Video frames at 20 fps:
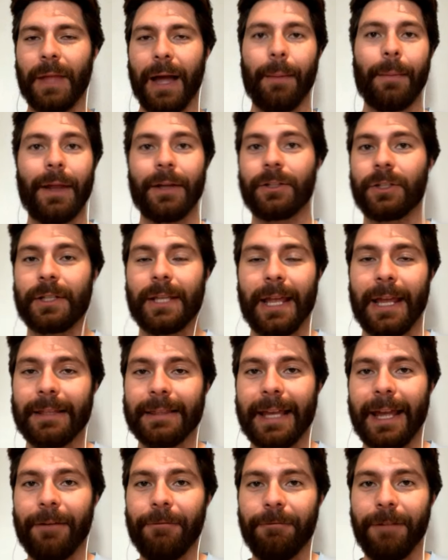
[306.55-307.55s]
I'm not
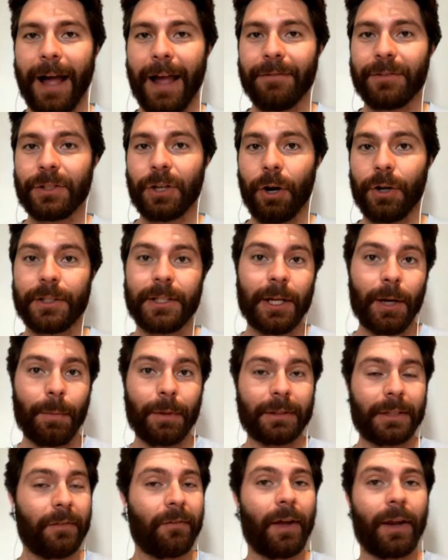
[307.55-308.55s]
saying they have 5 stars here,
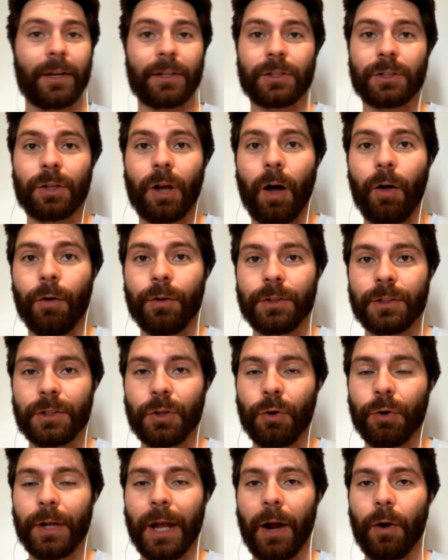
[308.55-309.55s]
but they've got a solid
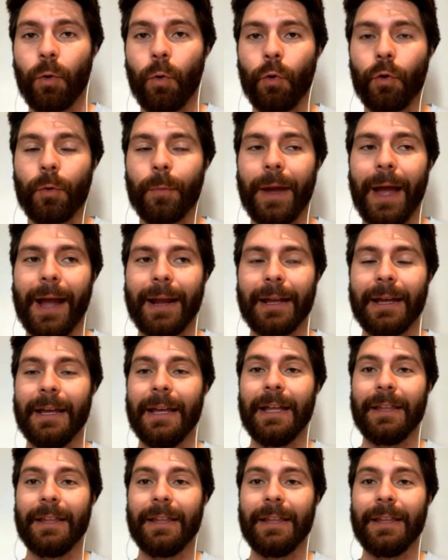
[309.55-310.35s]
SoCal quarterback.